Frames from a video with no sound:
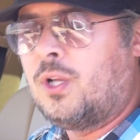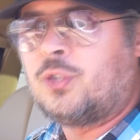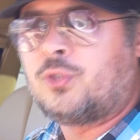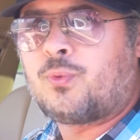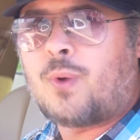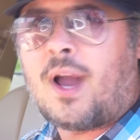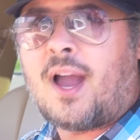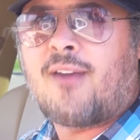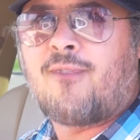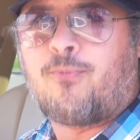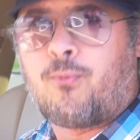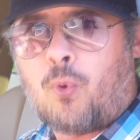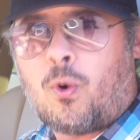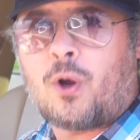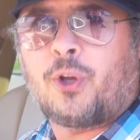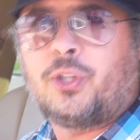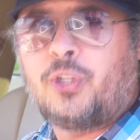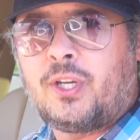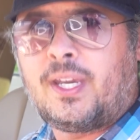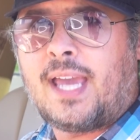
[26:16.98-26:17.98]
drive
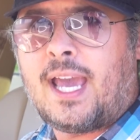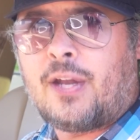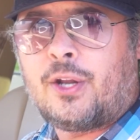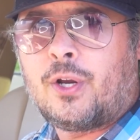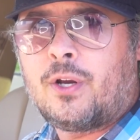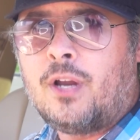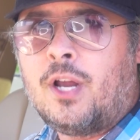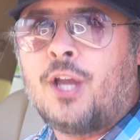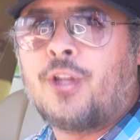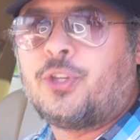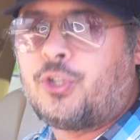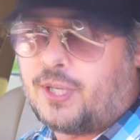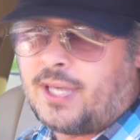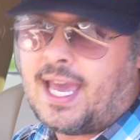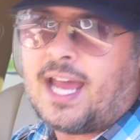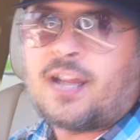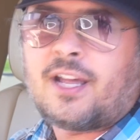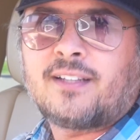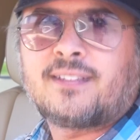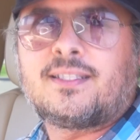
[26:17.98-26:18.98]
work together to
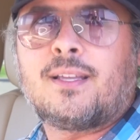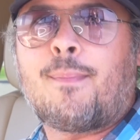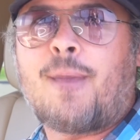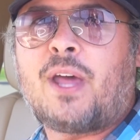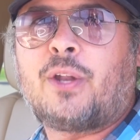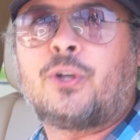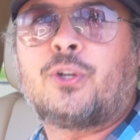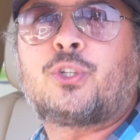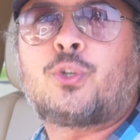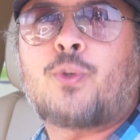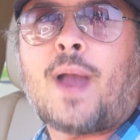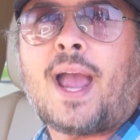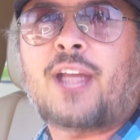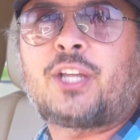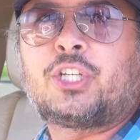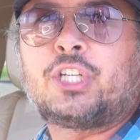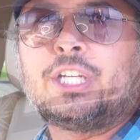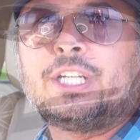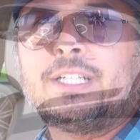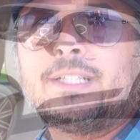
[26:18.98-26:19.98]
get us a better
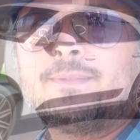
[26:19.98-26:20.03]
traction.